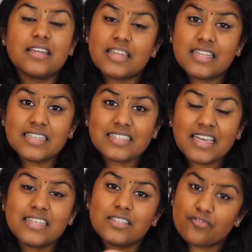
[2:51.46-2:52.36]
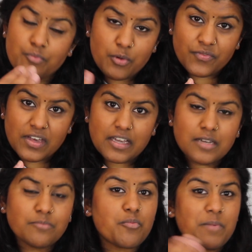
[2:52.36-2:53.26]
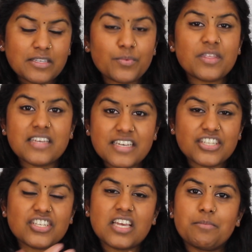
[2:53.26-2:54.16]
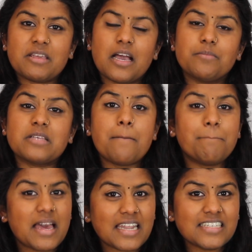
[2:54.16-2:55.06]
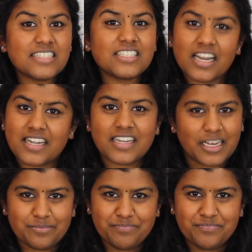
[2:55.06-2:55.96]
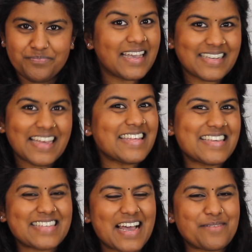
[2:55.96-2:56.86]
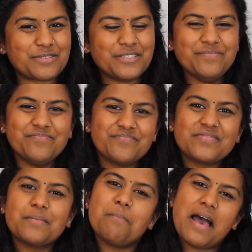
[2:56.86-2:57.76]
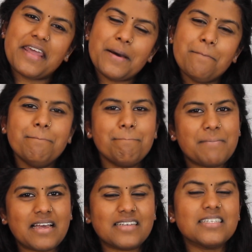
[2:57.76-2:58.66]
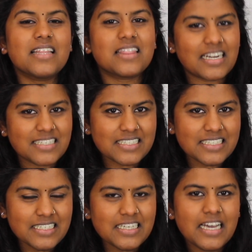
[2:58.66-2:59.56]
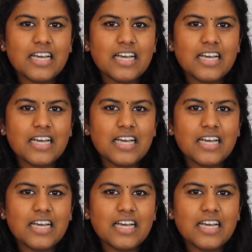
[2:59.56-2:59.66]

In this case, remove the replace it with an ich and becomes mera chattam. Another example, madam plus tatte.